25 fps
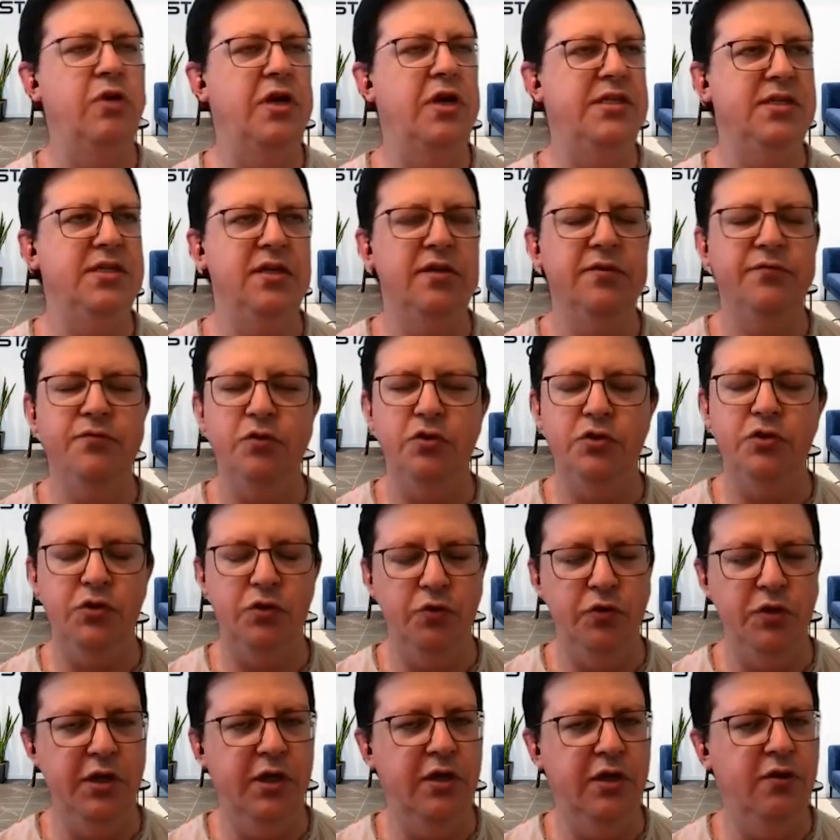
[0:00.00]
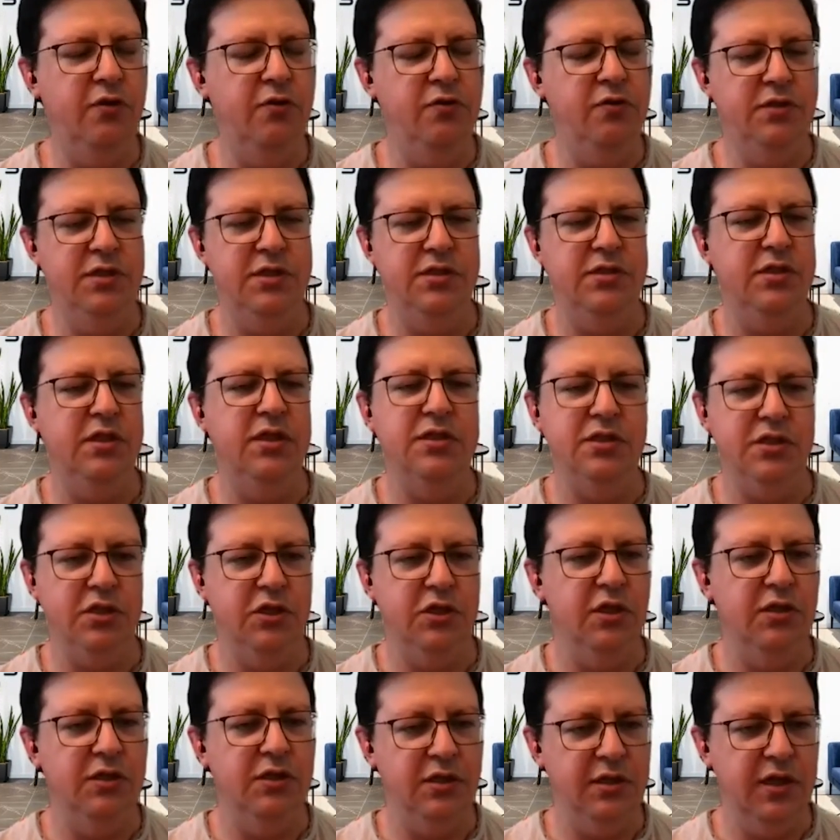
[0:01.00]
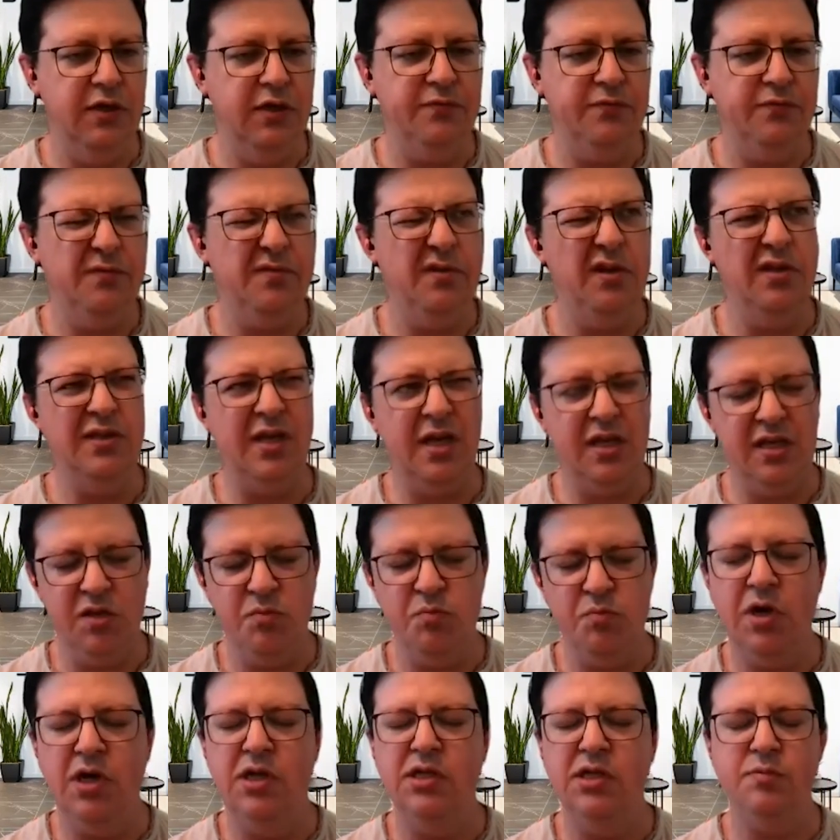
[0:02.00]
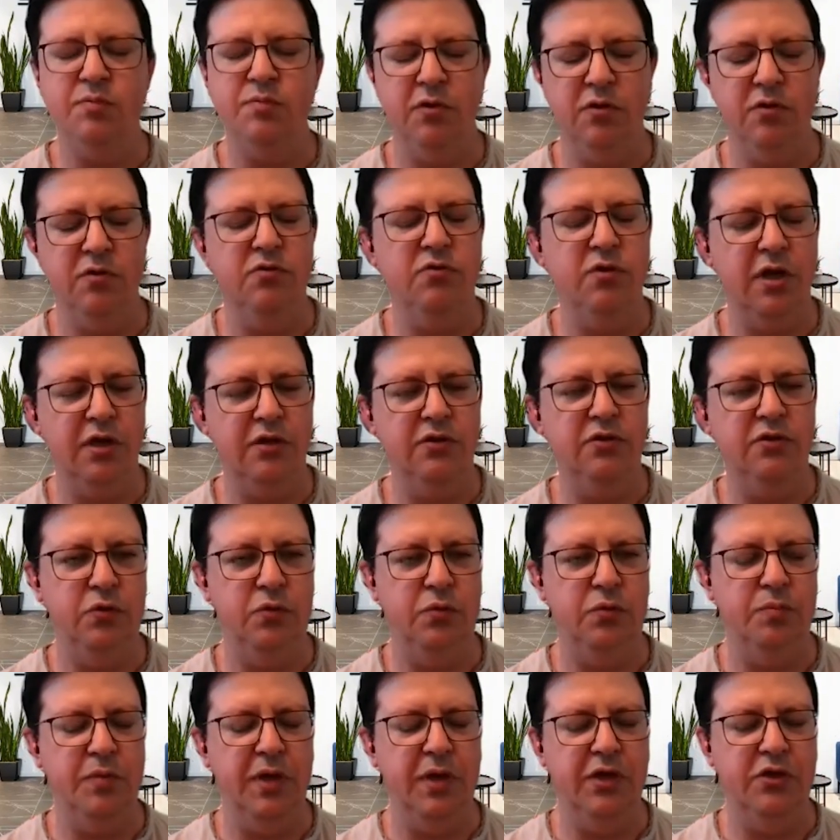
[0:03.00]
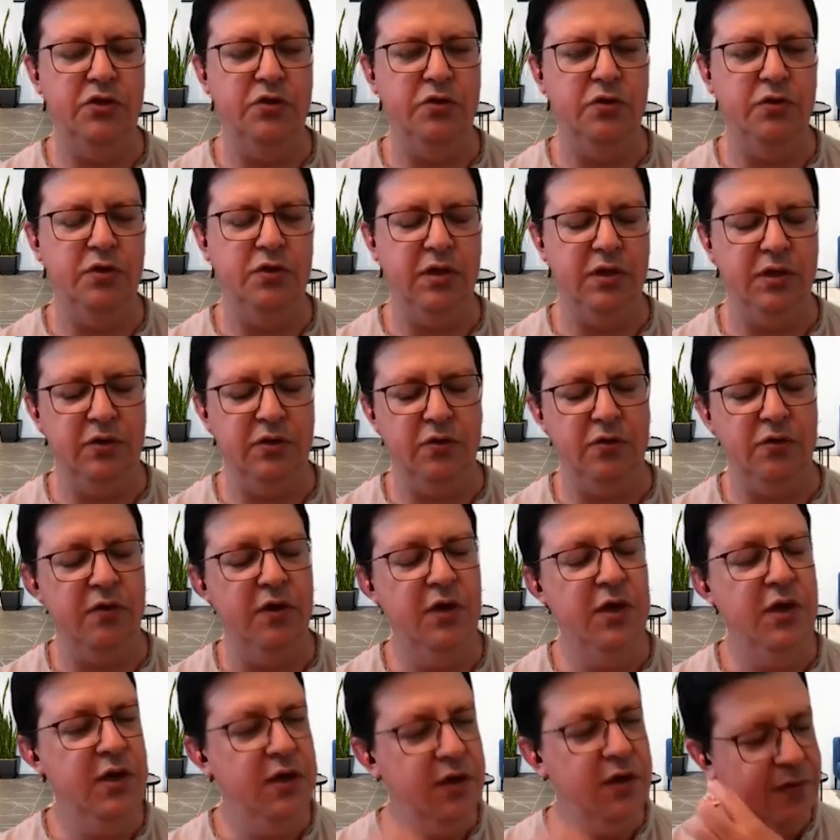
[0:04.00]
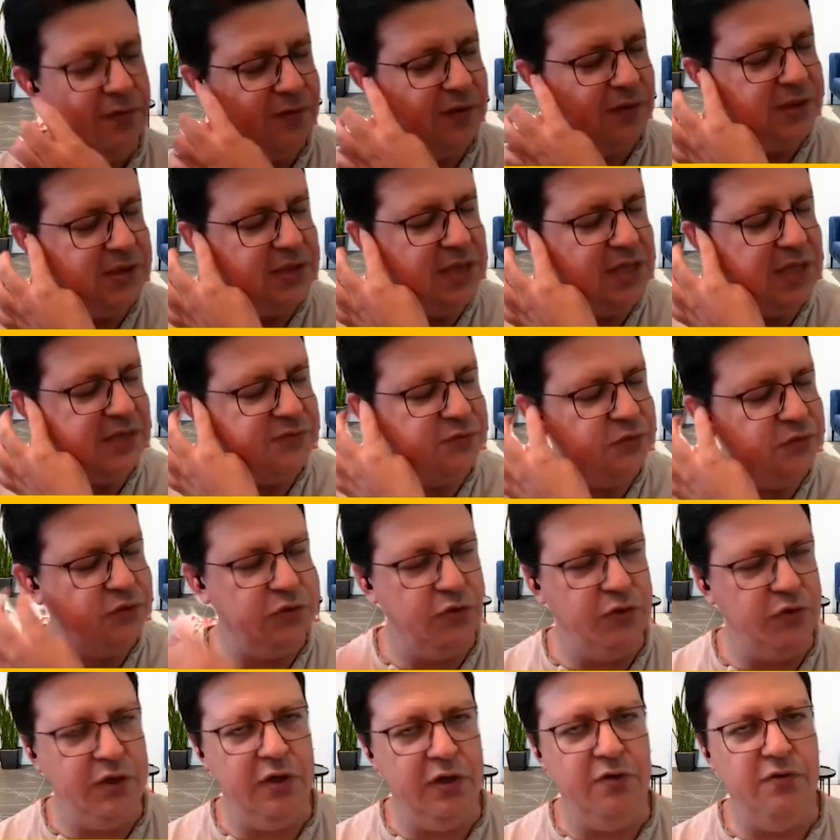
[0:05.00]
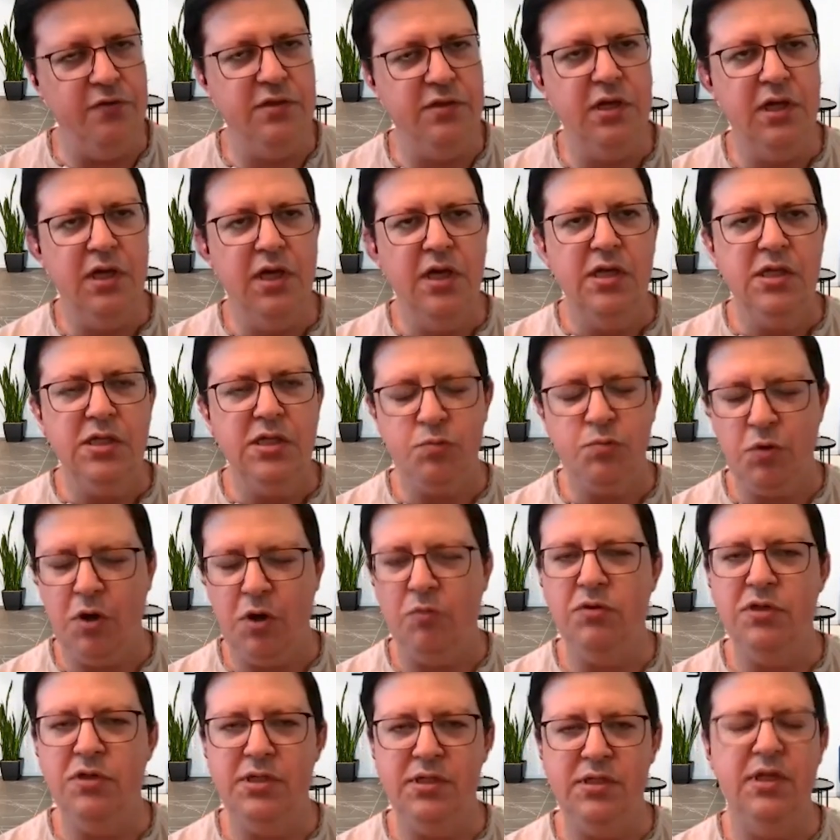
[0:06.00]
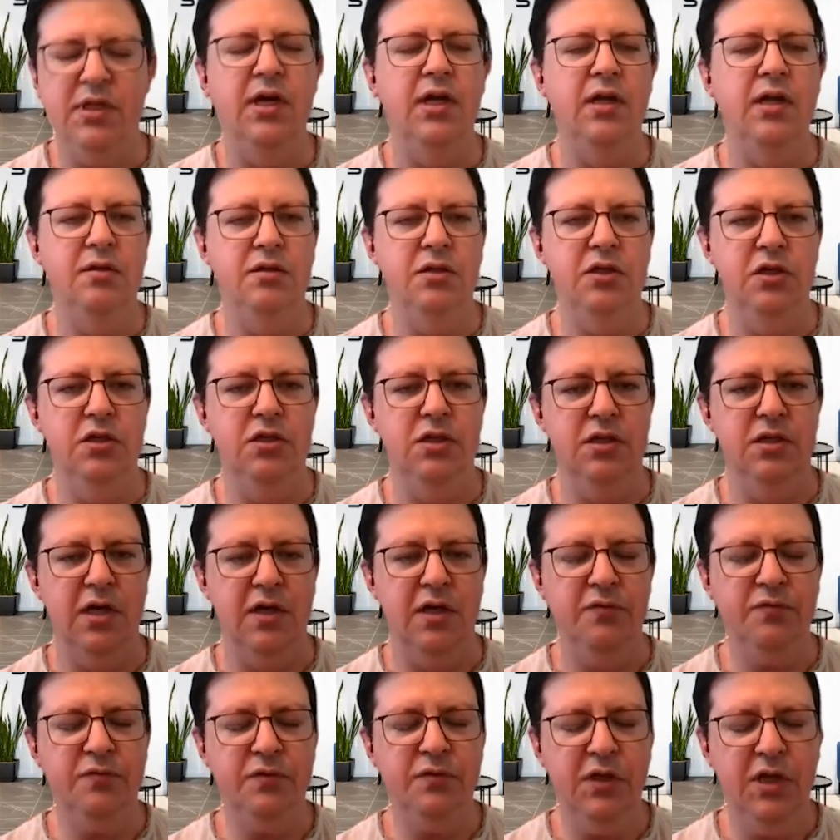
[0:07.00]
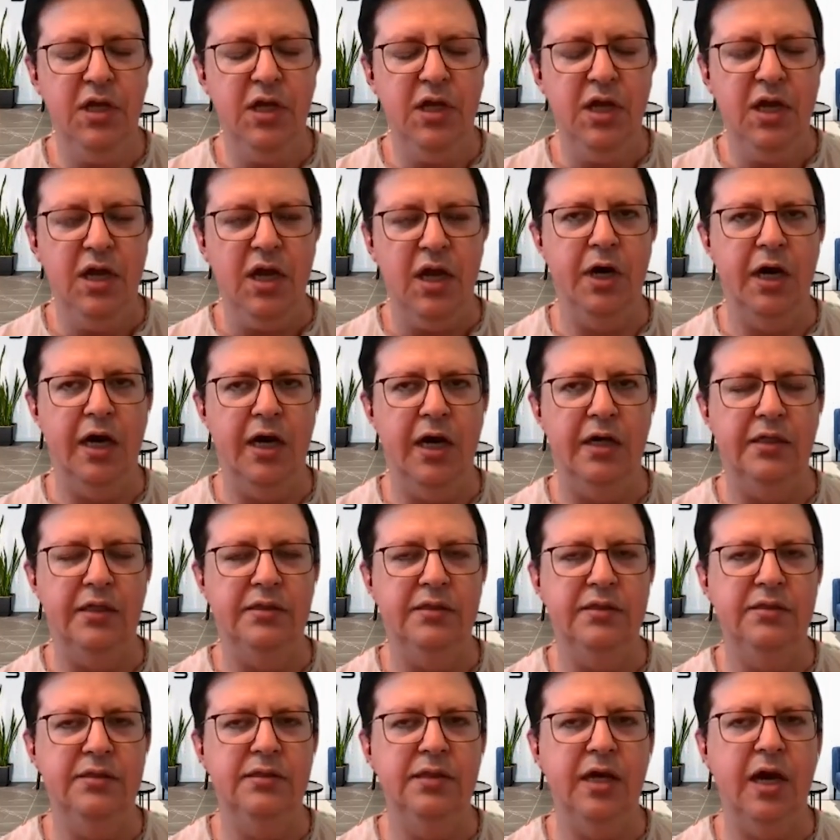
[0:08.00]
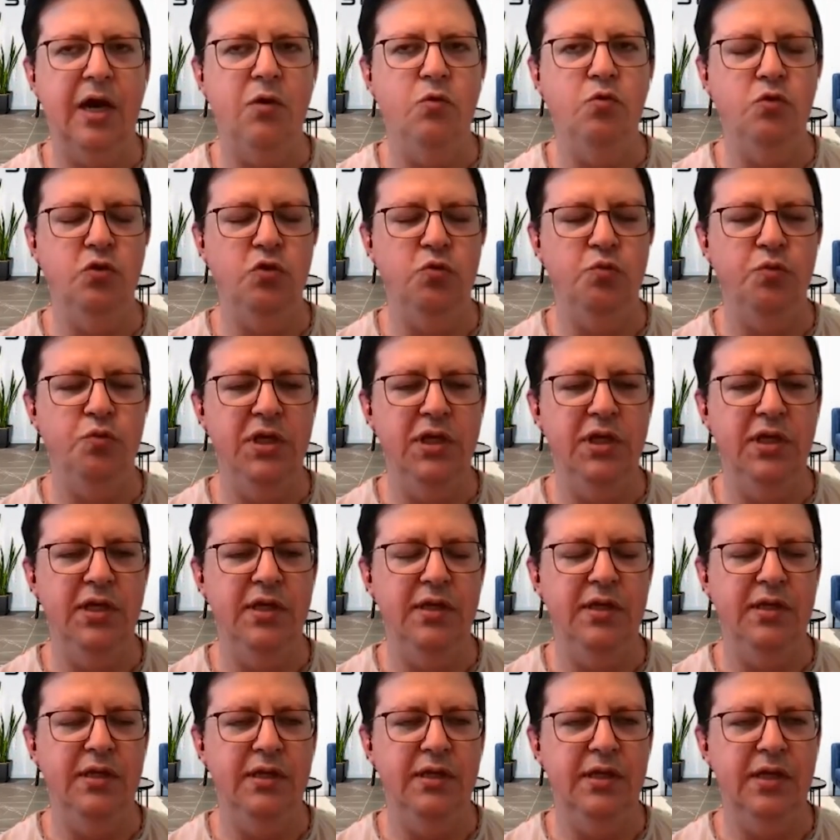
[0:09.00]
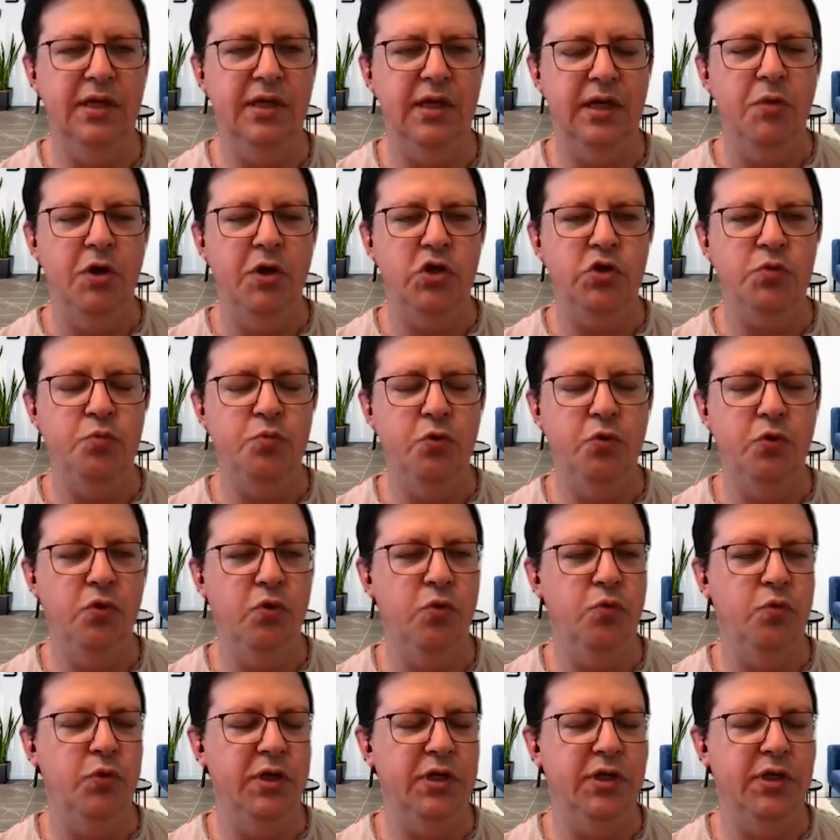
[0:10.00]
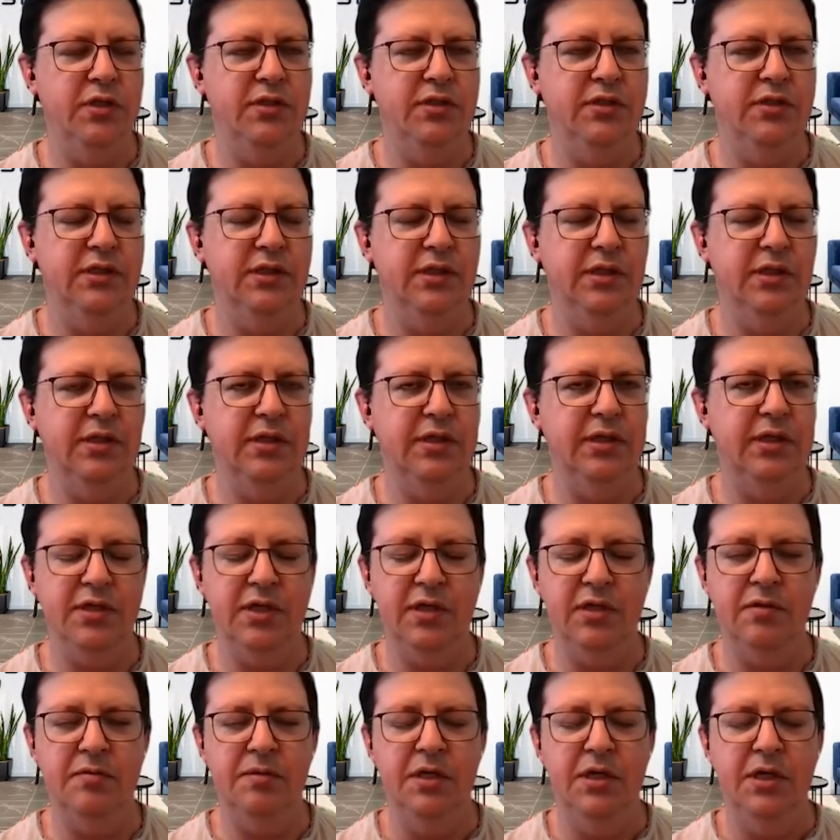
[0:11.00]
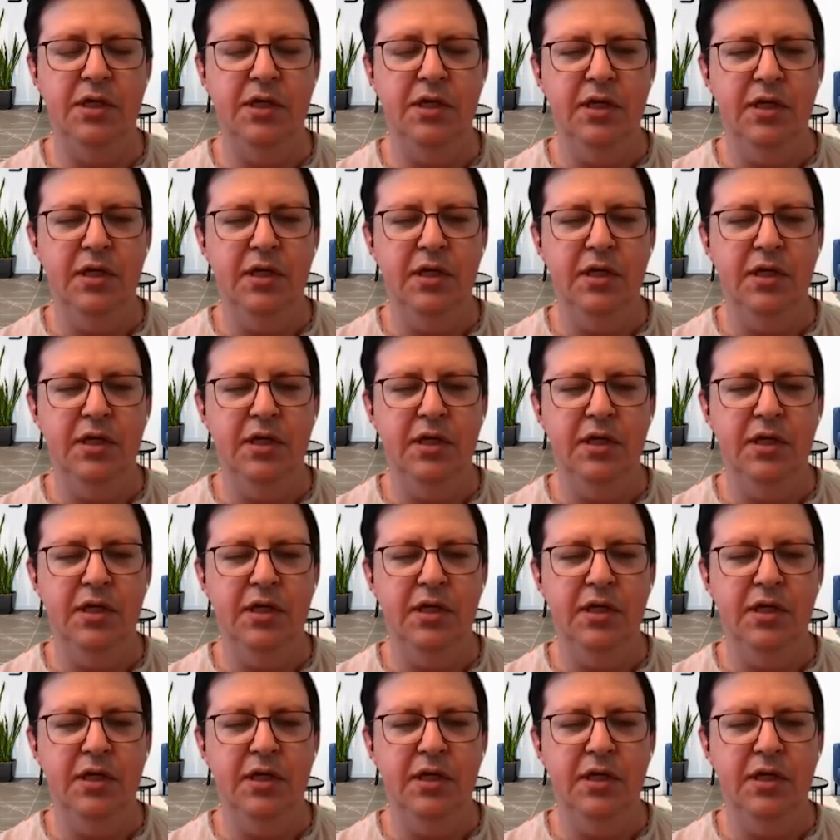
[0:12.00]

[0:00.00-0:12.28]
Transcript: raising for two years is, is good enough. Not 18 months, but try to make sure that your fund lasts for two years. It's probably still good enough. But I would be much more with, uh, let say,